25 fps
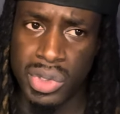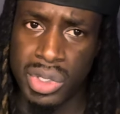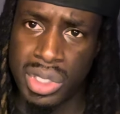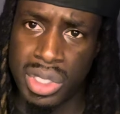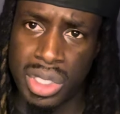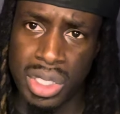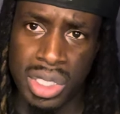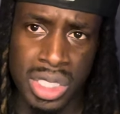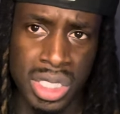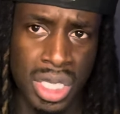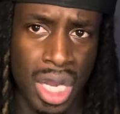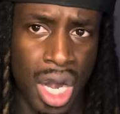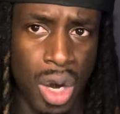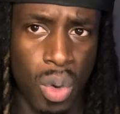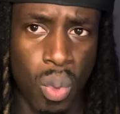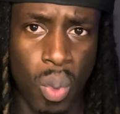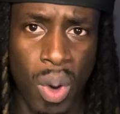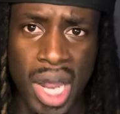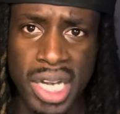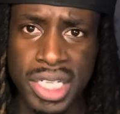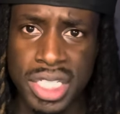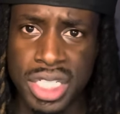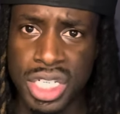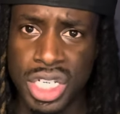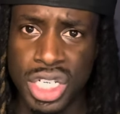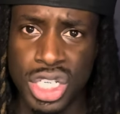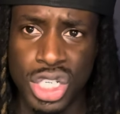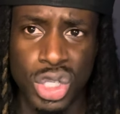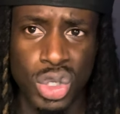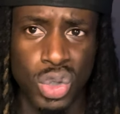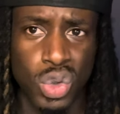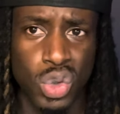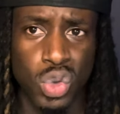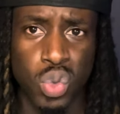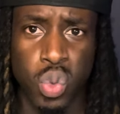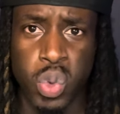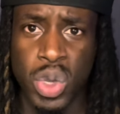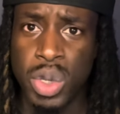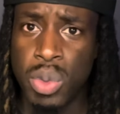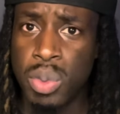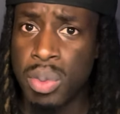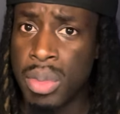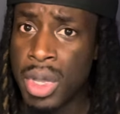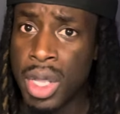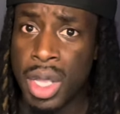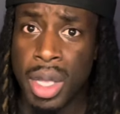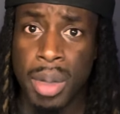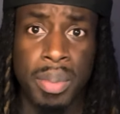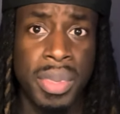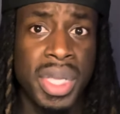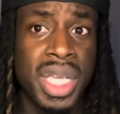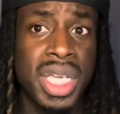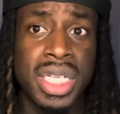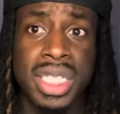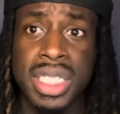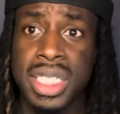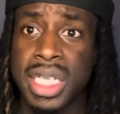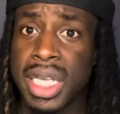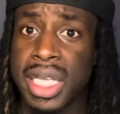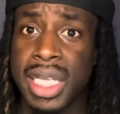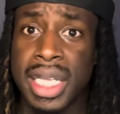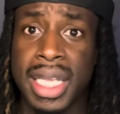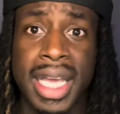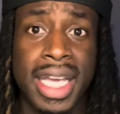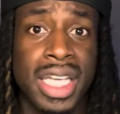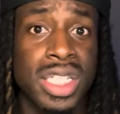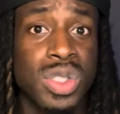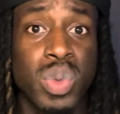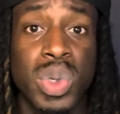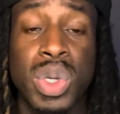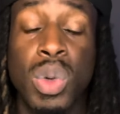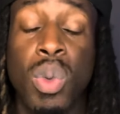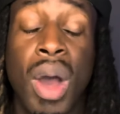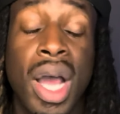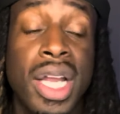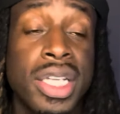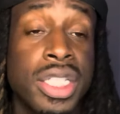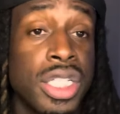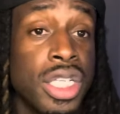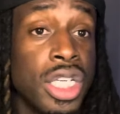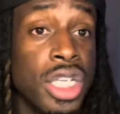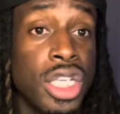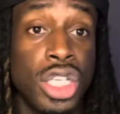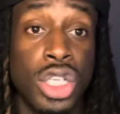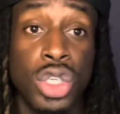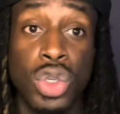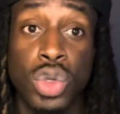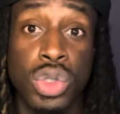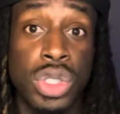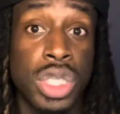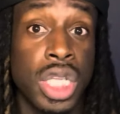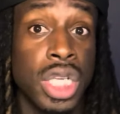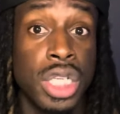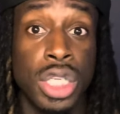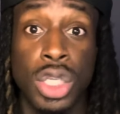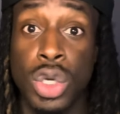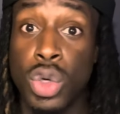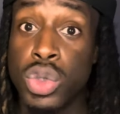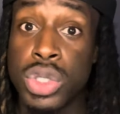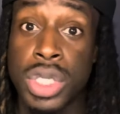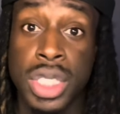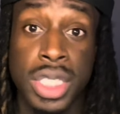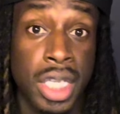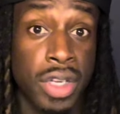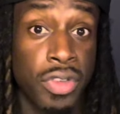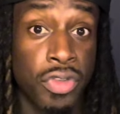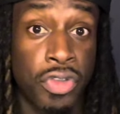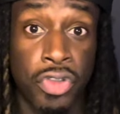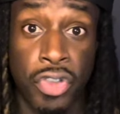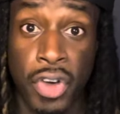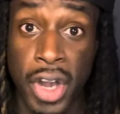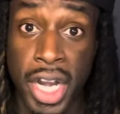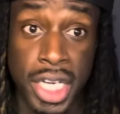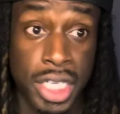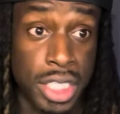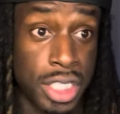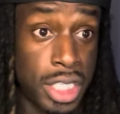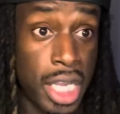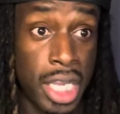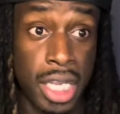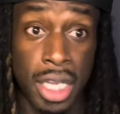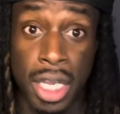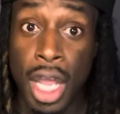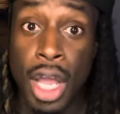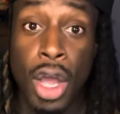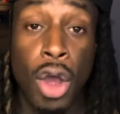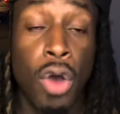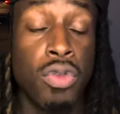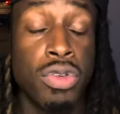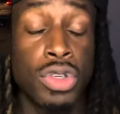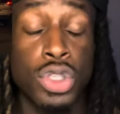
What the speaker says: Start watching the news. Me and this nigga Lex, we watching the news. The news is in French. They, we